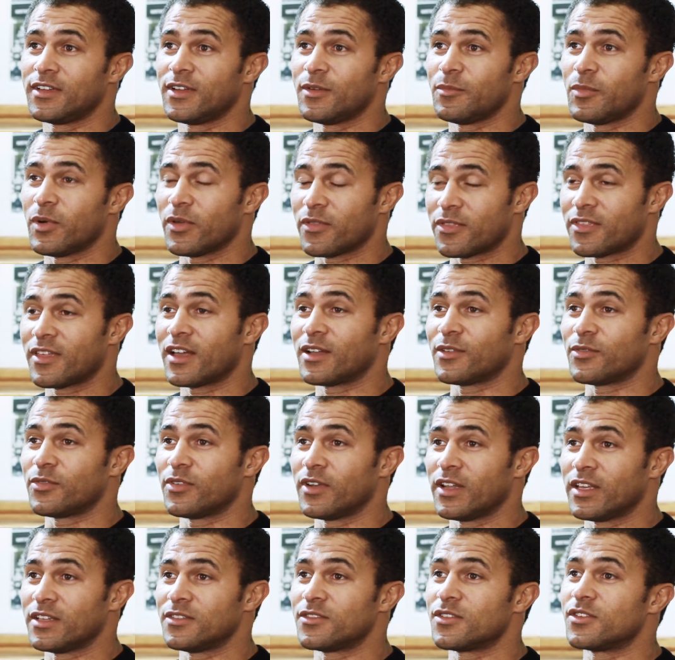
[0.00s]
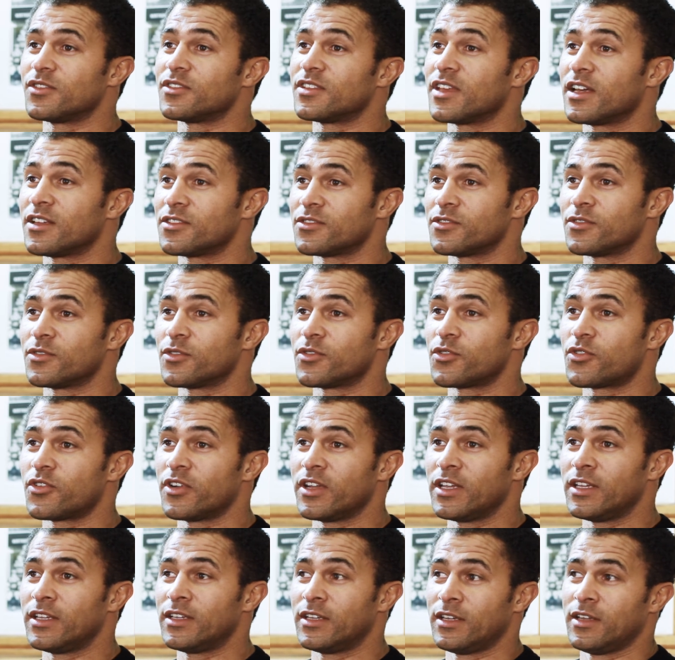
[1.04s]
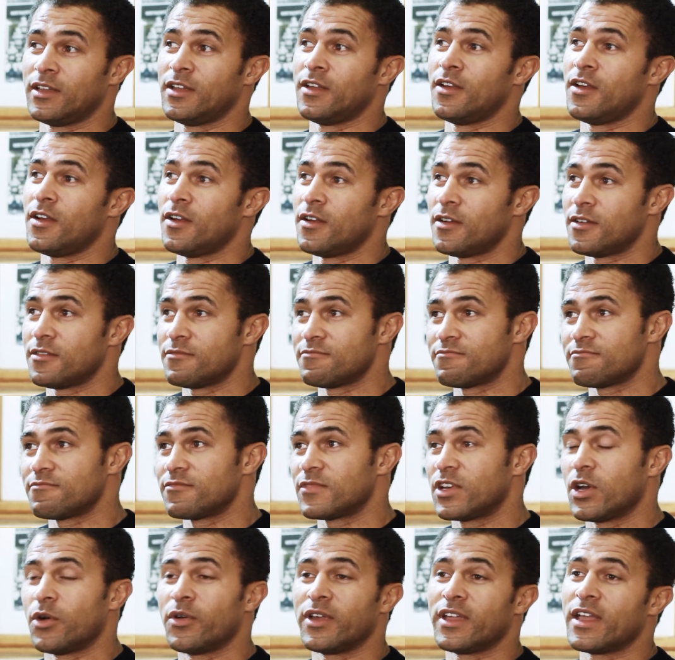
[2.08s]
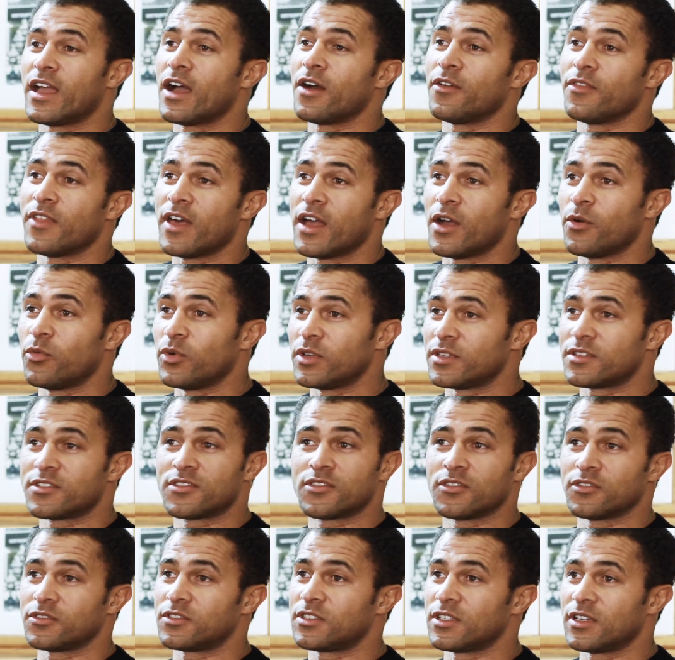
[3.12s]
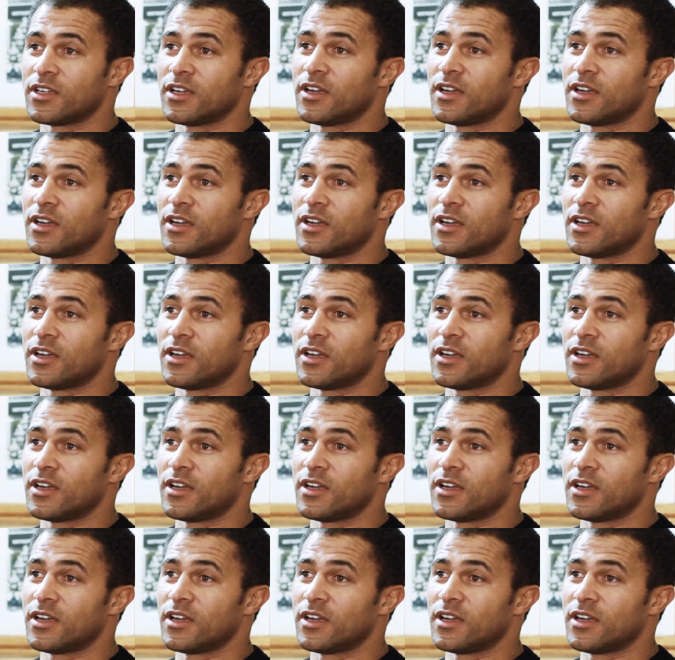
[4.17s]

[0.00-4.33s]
But thankfully in 2003, going out there with such a